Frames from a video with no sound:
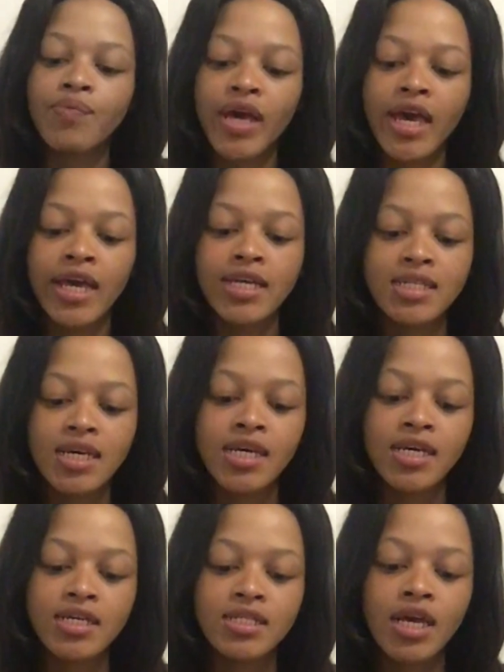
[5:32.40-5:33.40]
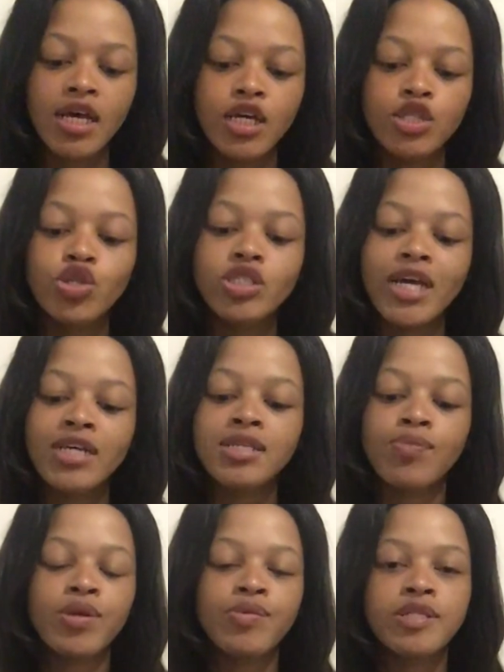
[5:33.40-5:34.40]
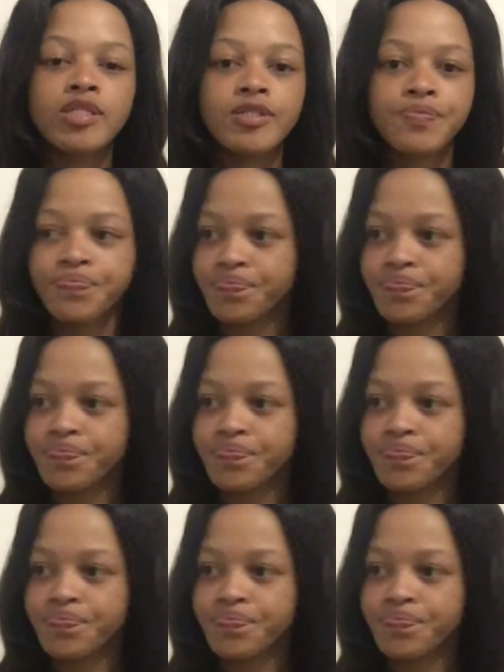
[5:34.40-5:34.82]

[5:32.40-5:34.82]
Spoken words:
number 8 is, do you take supplements?